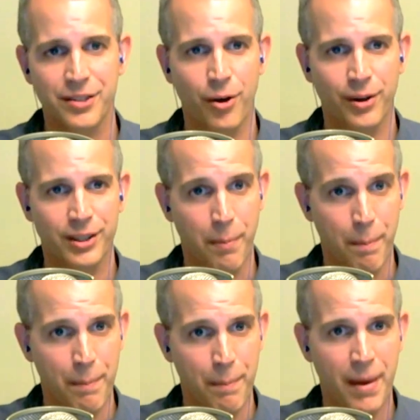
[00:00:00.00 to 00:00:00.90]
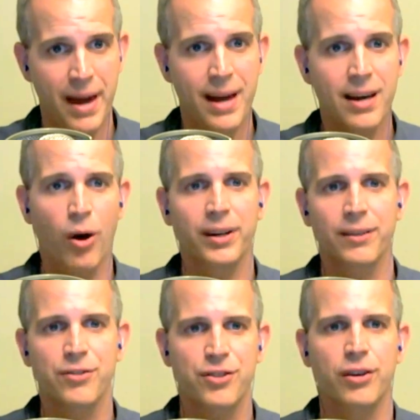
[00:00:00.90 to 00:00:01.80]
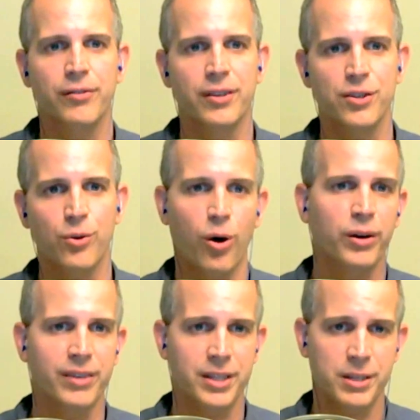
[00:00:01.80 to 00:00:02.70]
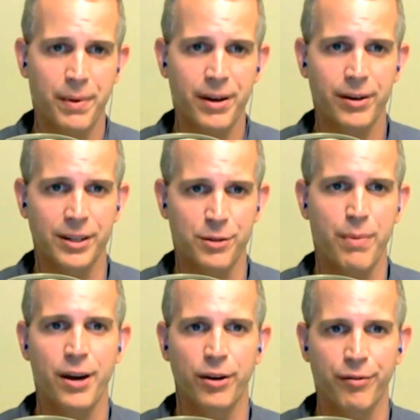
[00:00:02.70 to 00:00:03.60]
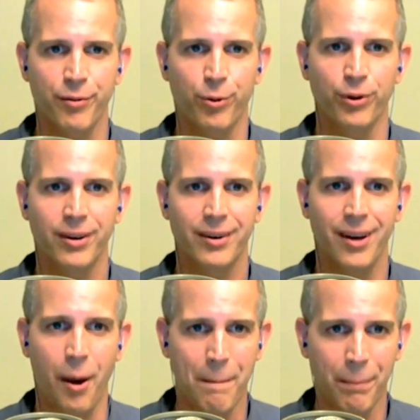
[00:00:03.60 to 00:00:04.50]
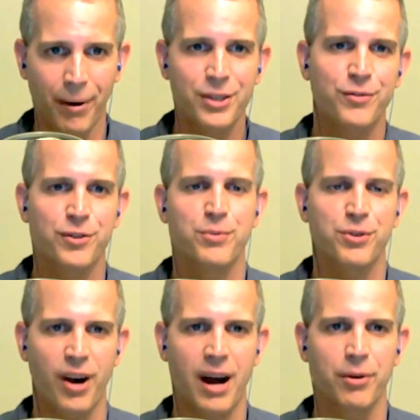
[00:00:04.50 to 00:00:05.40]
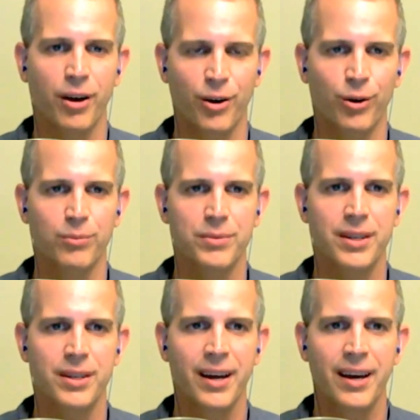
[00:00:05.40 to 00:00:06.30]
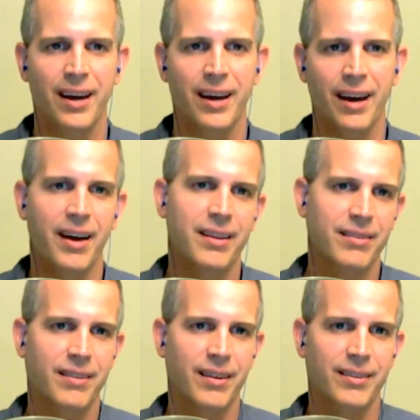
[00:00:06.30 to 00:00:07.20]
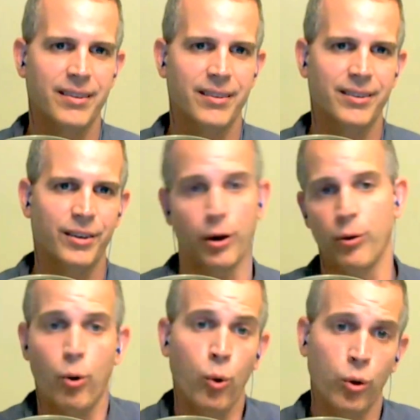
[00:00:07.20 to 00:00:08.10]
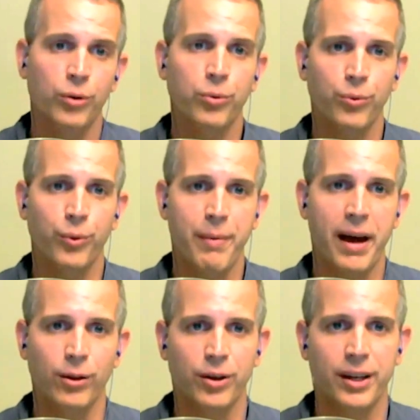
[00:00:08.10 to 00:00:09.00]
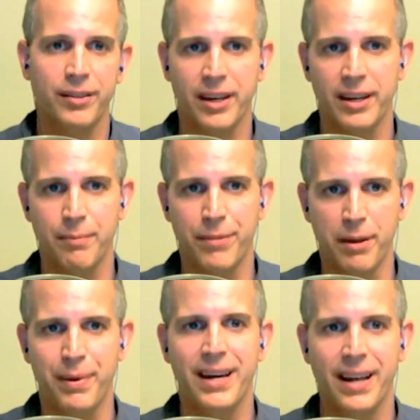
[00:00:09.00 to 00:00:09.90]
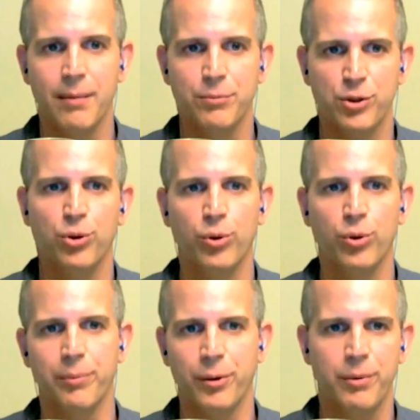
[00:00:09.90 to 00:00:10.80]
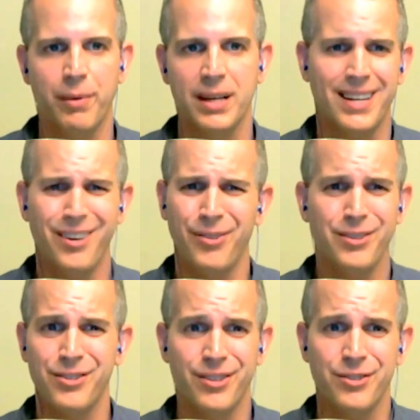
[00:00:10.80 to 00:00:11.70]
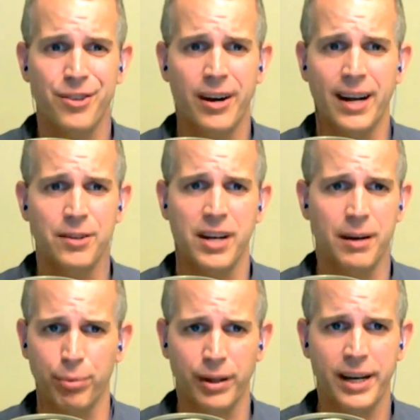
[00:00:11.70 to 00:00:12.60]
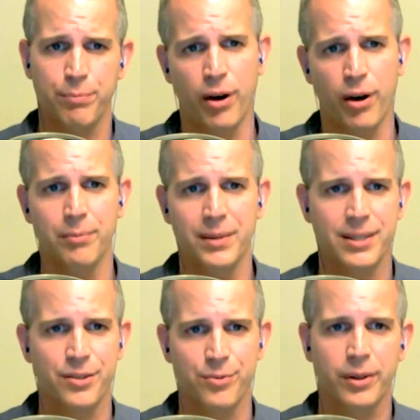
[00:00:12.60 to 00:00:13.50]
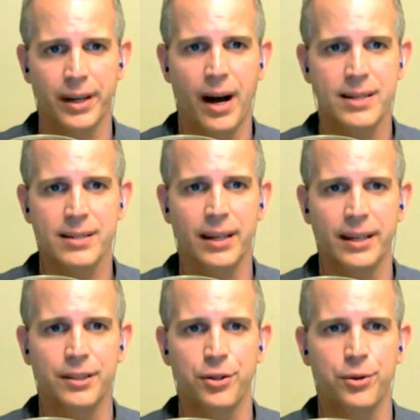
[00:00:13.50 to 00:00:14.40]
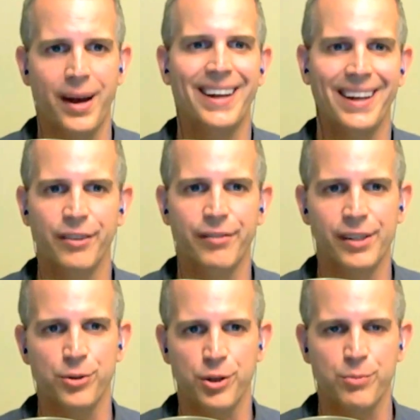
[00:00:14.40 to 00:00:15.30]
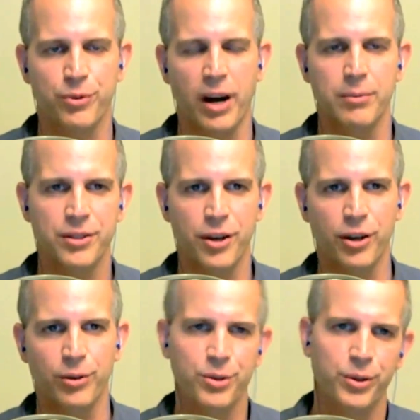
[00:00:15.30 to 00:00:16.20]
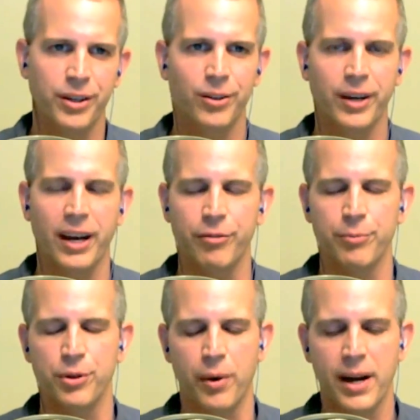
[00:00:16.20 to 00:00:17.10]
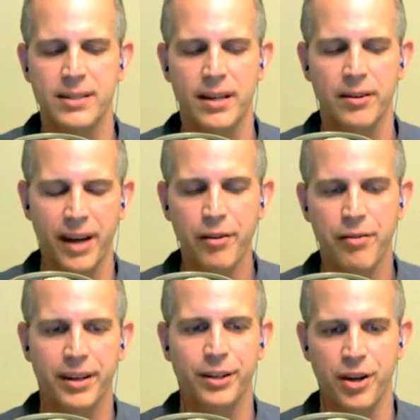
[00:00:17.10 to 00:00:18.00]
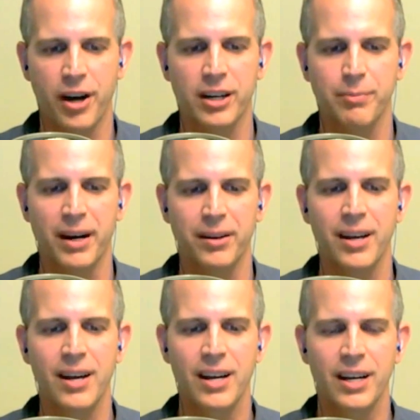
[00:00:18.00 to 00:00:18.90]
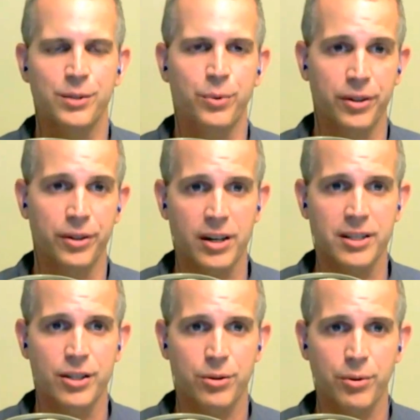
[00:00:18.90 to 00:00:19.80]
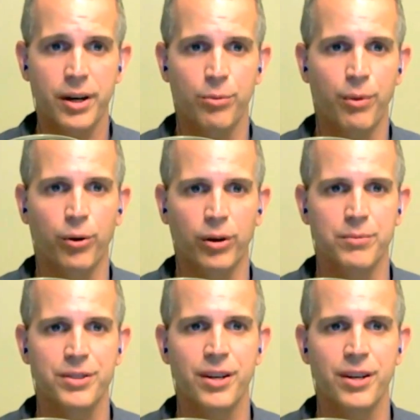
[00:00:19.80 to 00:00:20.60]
to make quality of service, quality of experience better for a bunch of subscriber homes. And then, you know, or we may look at the PNM tool and we may say, you know, there's not an outside plant problem. This is really isolated to an individual subscriber's home. So you can look at it from two ways there. The other thing you talked about is with DOCSIS 3.0 modems,